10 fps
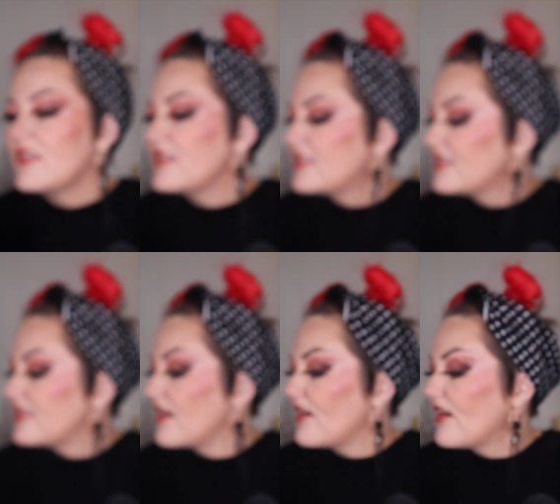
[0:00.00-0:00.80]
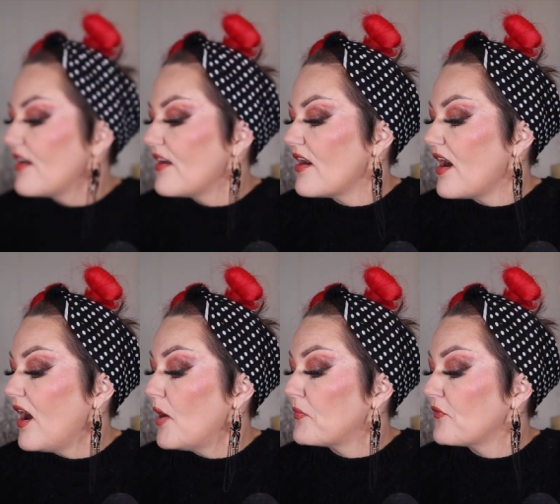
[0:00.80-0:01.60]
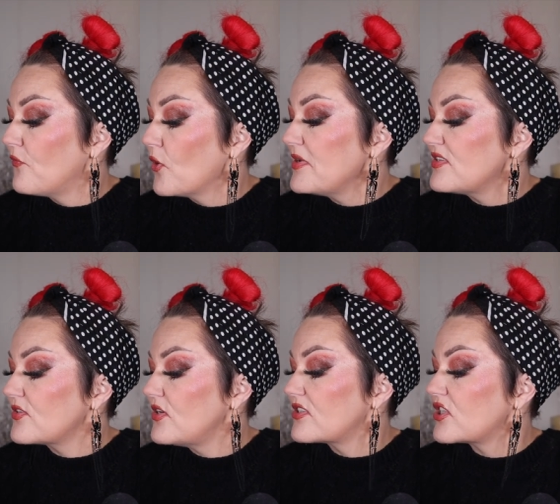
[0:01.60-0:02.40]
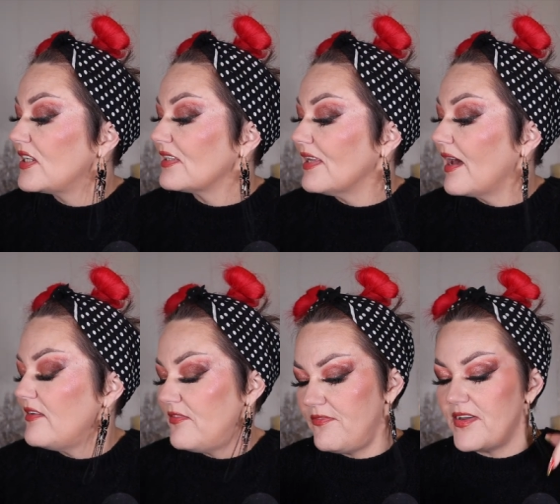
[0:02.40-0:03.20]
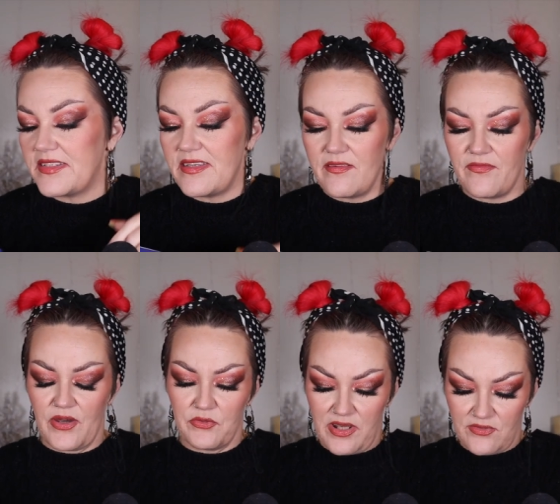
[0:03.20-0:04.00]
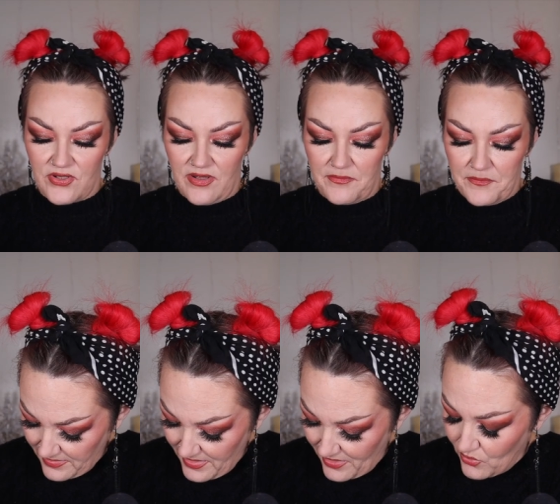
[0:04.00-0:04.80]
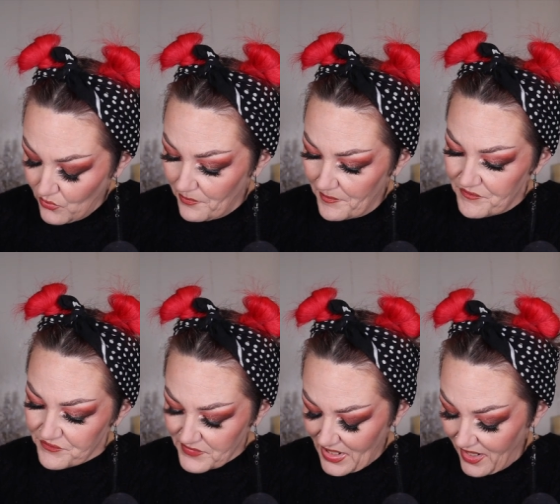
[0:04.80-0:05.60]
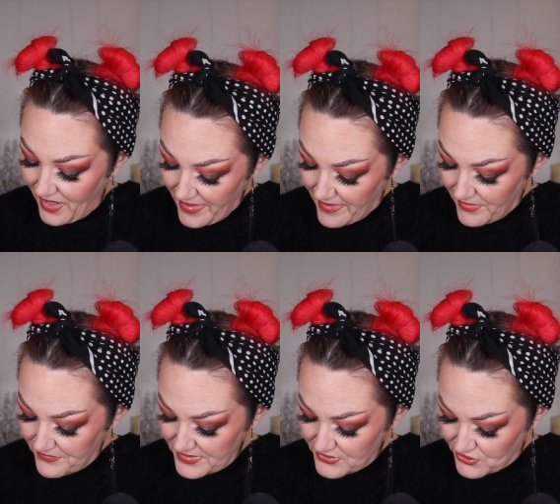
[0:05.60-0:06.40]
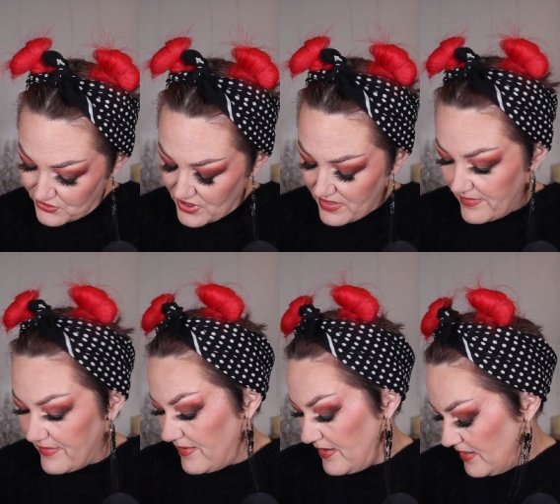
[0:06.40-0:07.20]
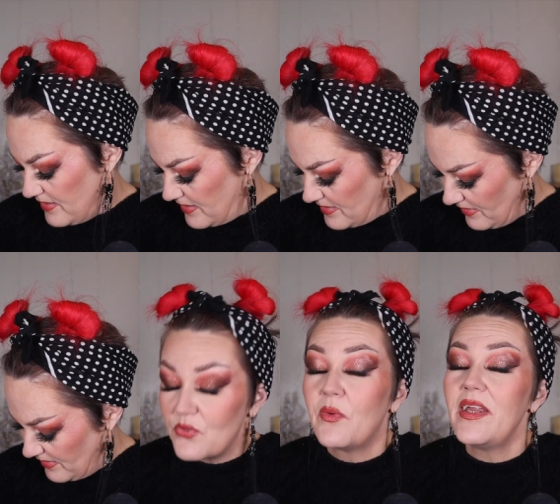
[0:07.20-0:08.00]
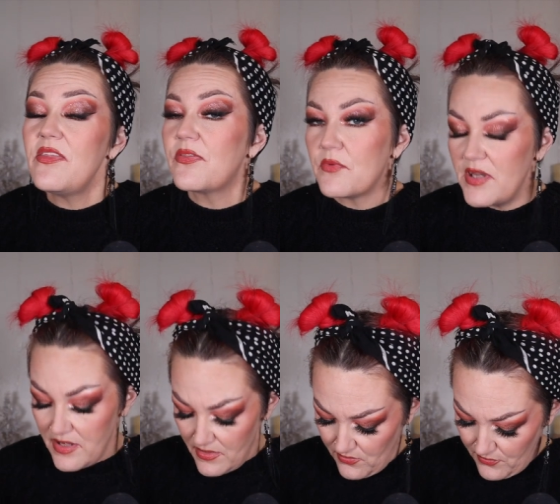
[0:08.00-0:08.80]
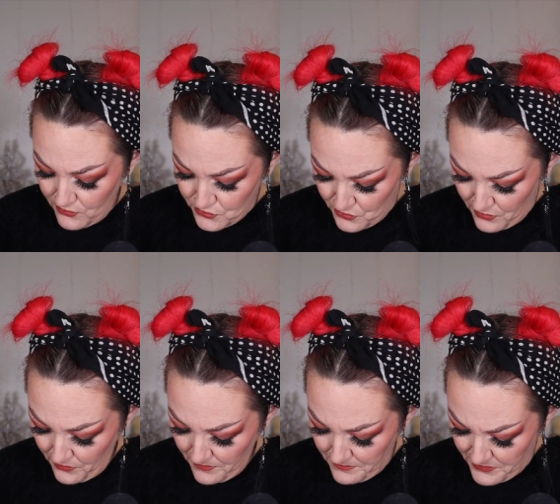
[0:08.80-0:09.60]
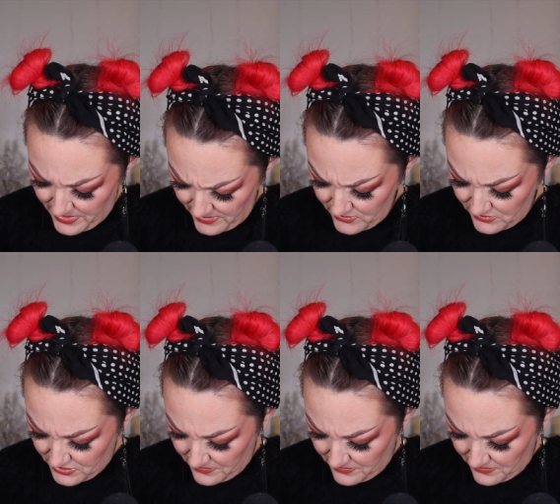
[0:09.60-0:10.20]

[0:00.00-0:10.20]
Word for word: This is their uh, Performance Cushion Light Fixing Foundation. Now, I have the shade twenty-three Neutral Beige.